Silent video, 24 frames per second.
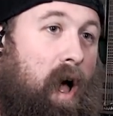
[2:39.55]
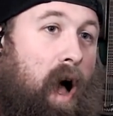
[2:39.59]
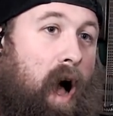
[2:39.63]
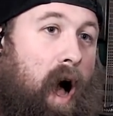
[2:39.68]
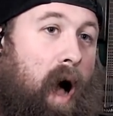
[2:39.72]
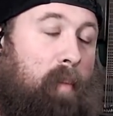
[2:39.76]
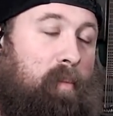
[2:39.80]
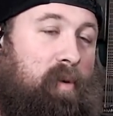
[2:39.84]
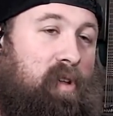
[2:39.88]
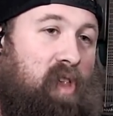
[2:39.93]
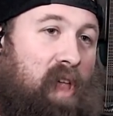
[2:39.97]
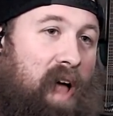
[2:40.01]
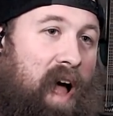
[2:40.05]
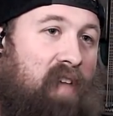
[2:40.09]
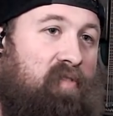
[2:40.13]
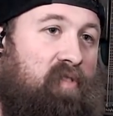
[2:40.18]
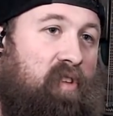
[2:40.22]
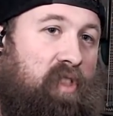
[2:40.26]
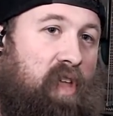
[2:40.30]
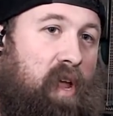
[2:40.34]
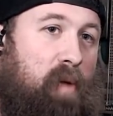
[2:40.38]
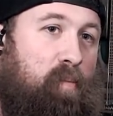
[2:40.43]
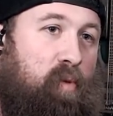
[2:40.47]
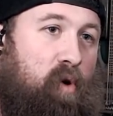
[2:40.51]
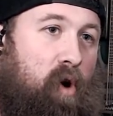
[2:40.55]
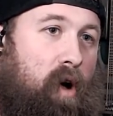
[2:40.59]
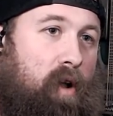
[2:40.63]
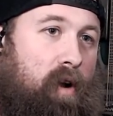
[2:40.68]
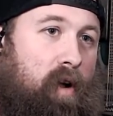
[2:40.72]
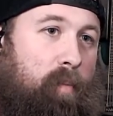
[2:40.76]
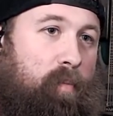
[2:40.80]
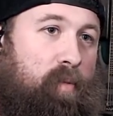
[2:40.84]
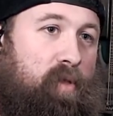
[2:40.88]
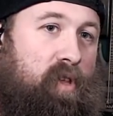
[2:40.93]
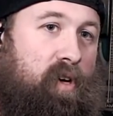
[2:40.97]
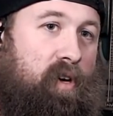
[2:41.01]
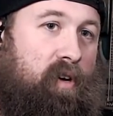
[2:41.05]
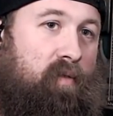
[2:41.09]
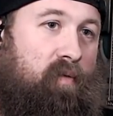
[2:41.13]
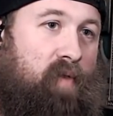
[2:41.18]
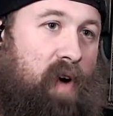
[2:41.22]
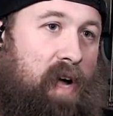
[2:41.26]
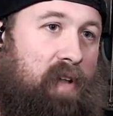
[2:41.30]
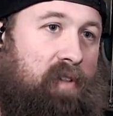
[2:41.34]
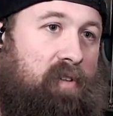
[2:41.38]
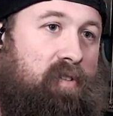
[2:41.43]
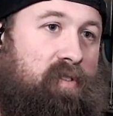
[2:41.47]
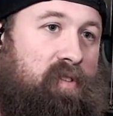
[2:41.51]
I'm glad that they brought up the
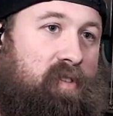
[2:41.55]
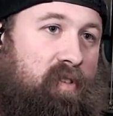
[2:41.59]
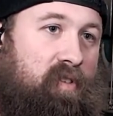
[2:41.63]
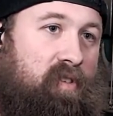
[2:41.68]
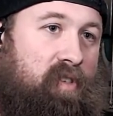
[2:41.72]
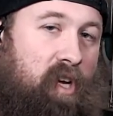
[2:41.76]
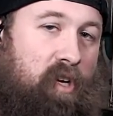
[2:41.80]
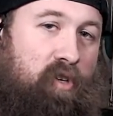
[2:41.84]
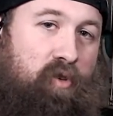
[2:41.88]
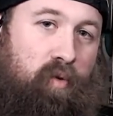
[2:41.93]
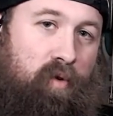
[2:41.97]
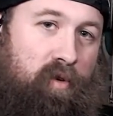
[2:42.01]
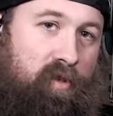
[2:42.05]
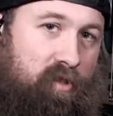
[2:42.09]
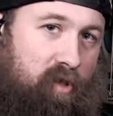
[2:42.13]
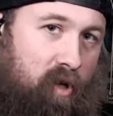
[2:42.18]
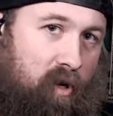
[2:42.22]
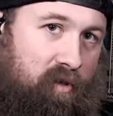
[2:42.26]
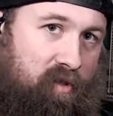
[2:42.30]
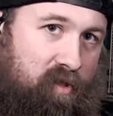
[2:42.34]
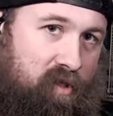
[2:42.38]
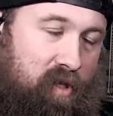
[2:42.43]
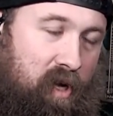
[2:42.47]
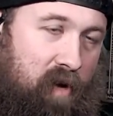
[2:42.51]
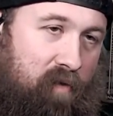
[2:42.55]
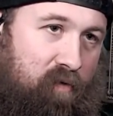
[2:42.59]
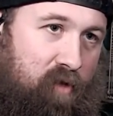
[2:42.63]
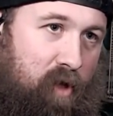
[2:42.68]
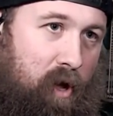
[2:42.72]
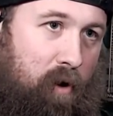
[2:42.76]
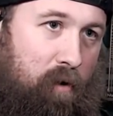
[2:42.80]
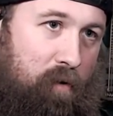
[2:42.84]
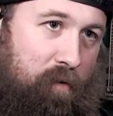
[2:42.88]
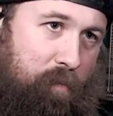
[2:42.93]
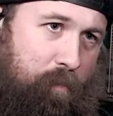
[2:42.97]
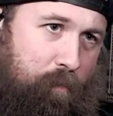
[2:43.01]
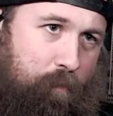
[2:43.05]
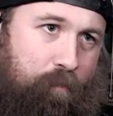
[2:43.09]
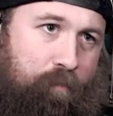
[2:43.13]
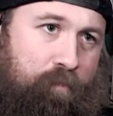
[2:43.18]
violence and sexual assault stuff though,